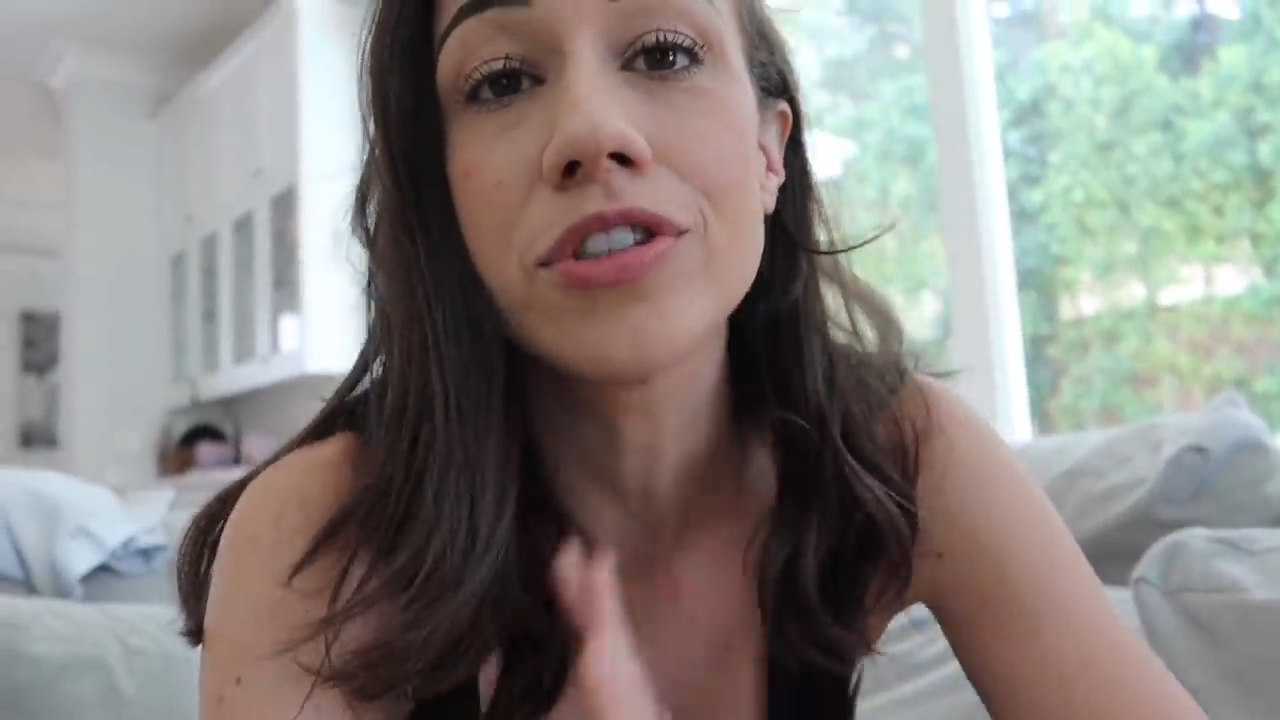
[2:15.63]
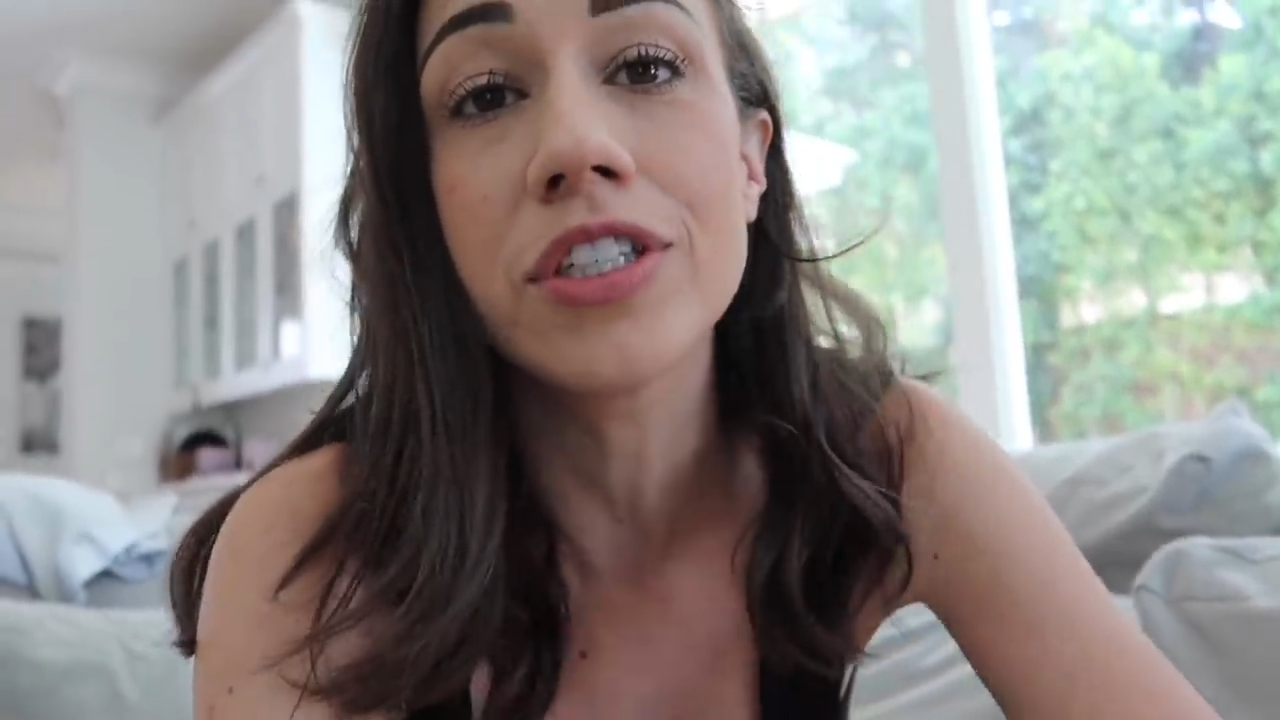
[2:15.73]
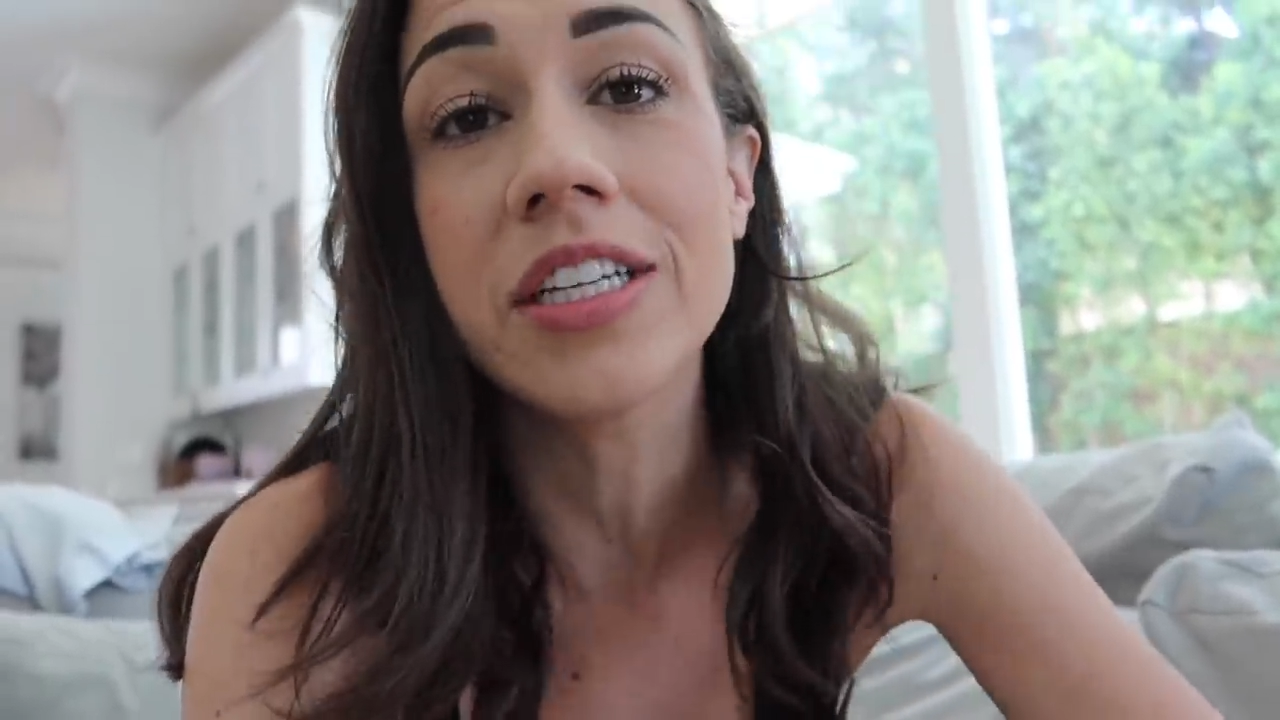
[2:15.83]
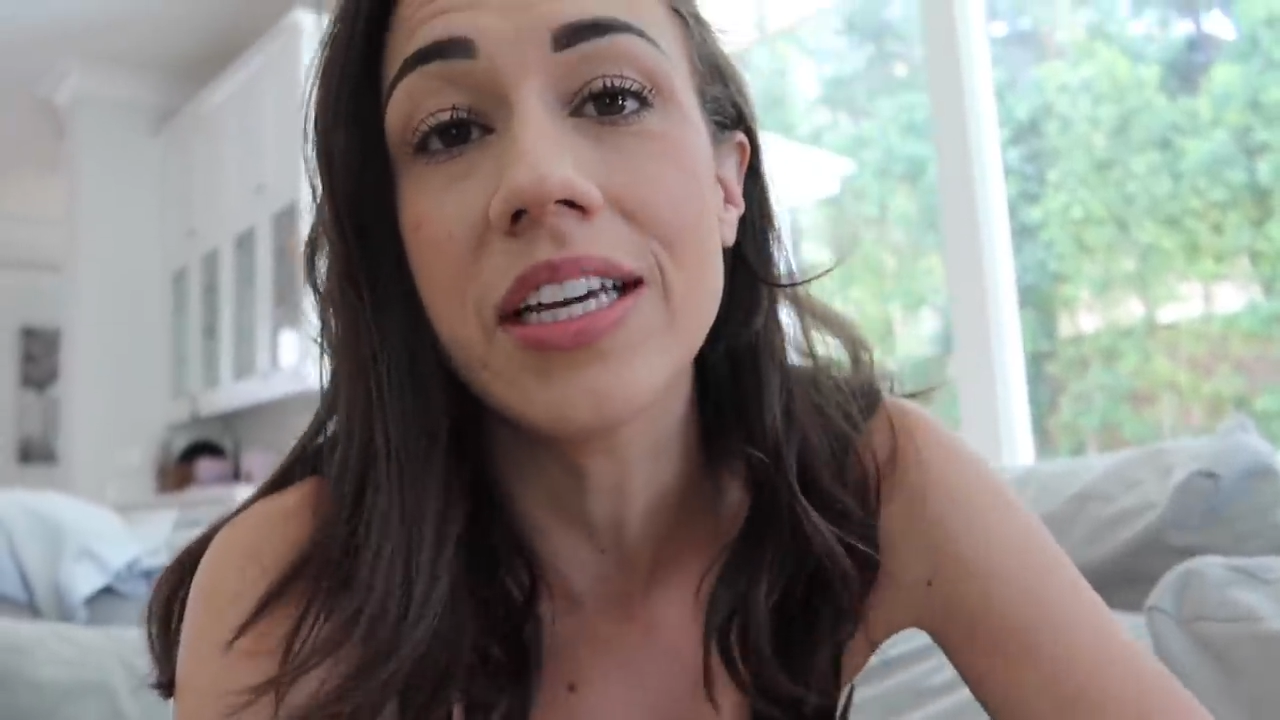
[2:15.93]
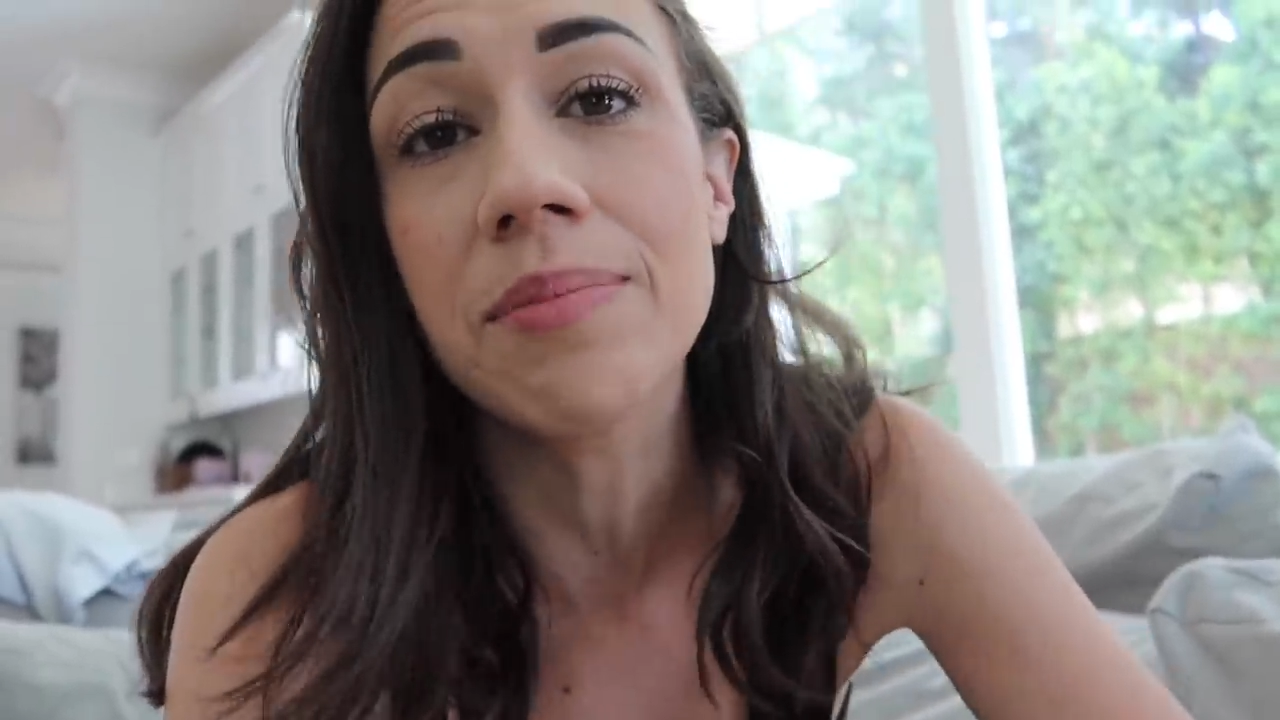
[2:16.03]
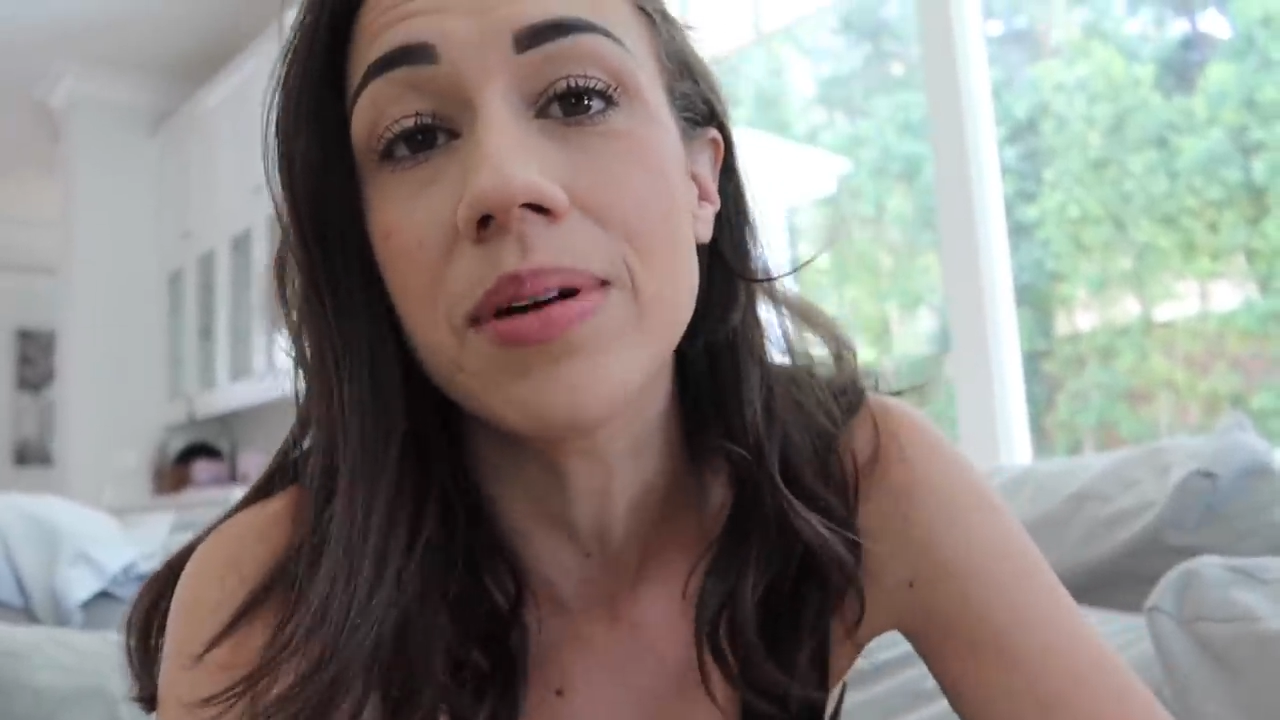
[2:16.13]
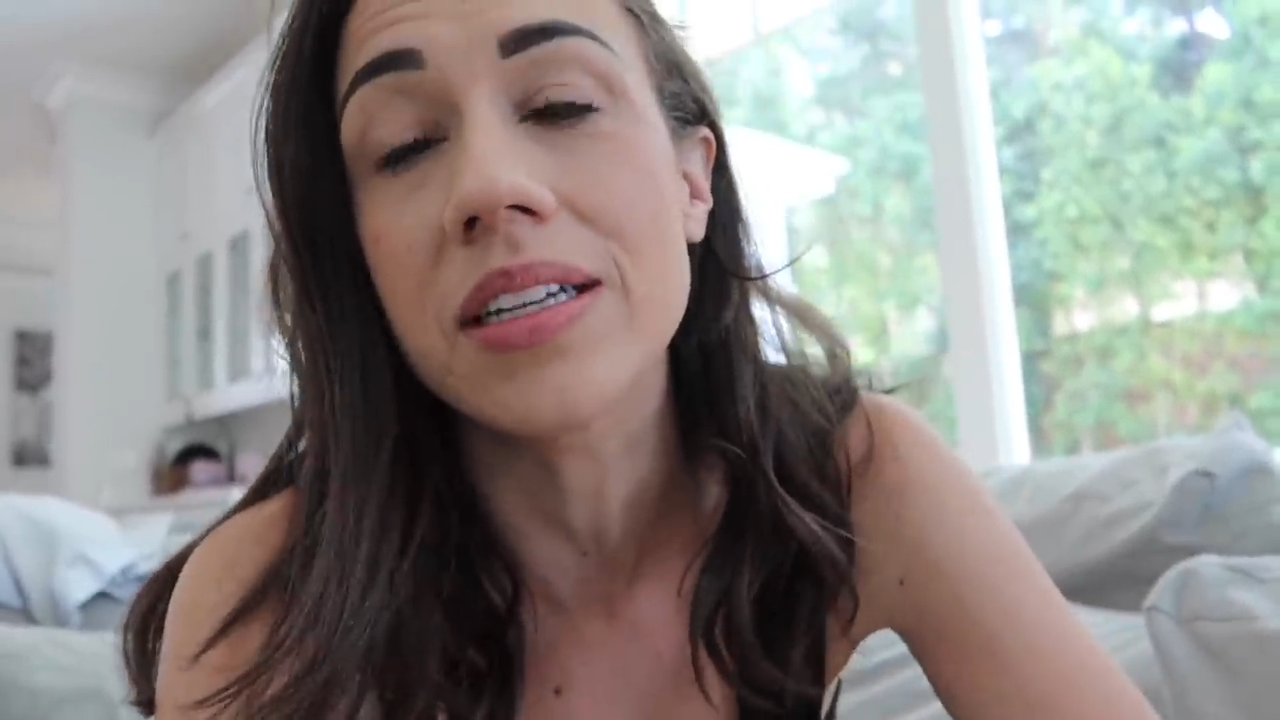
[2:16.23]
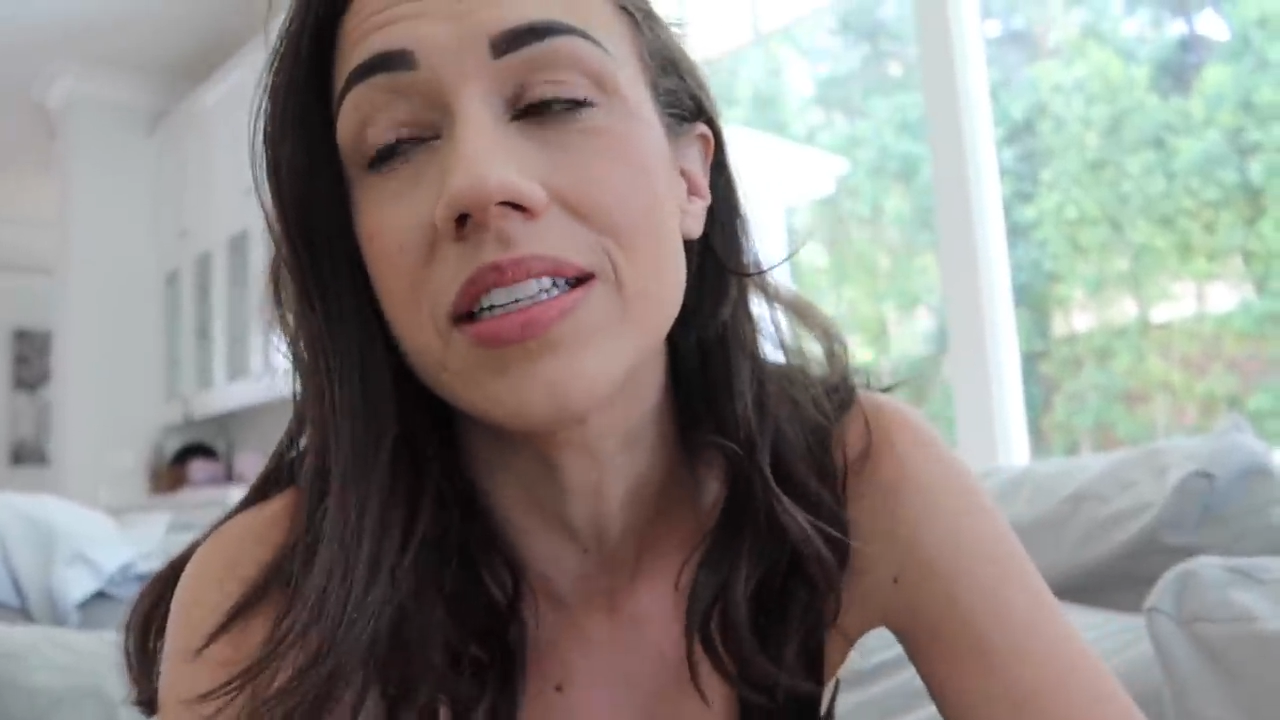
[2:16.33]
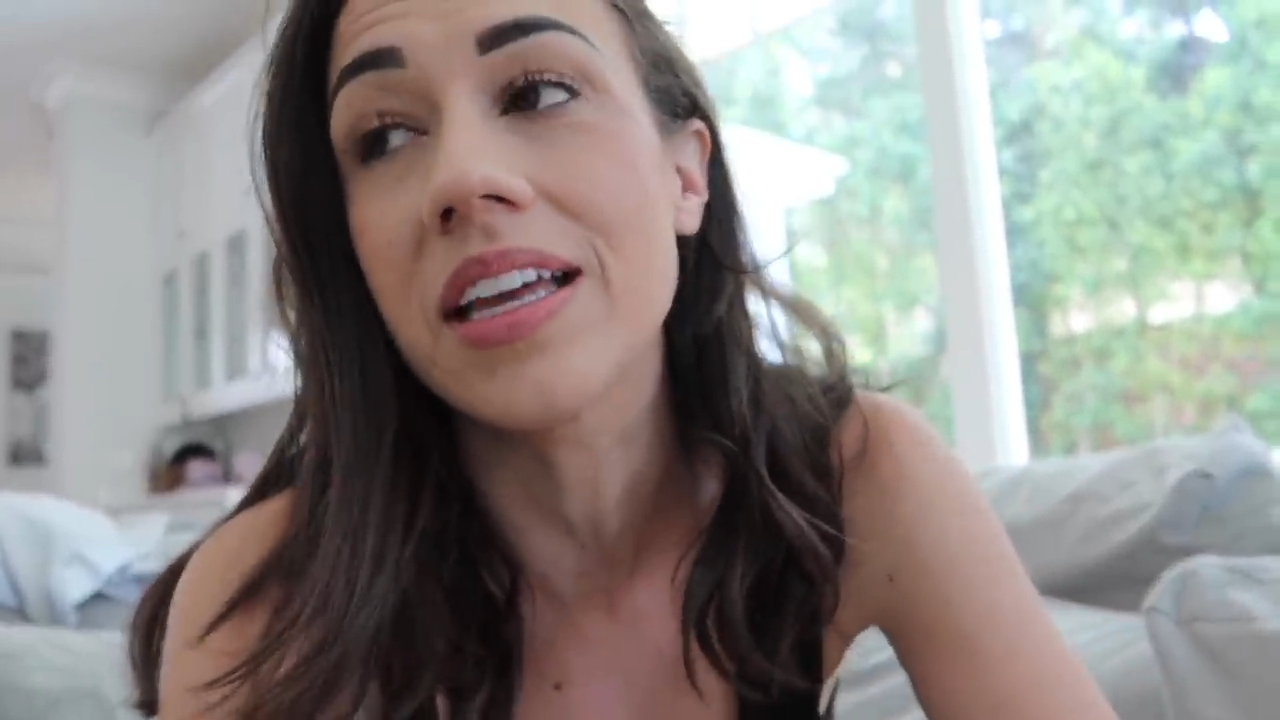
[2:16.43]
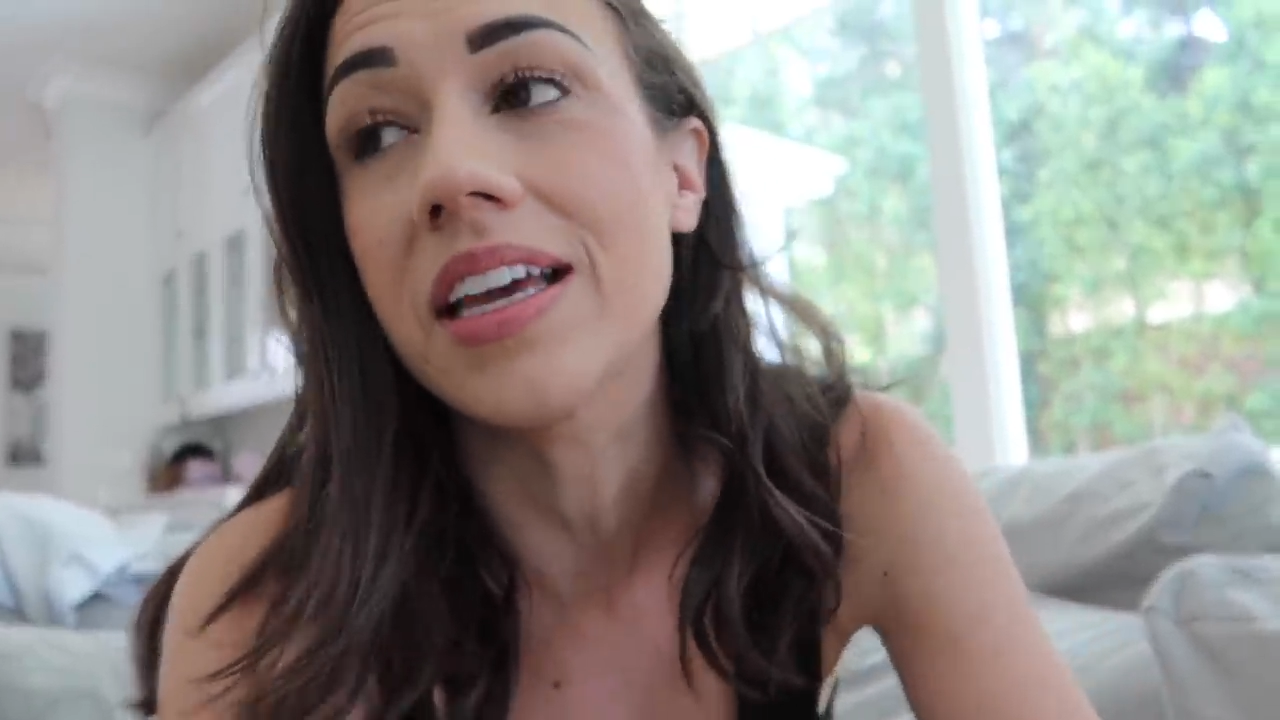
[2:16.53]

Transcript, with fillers: dirty, but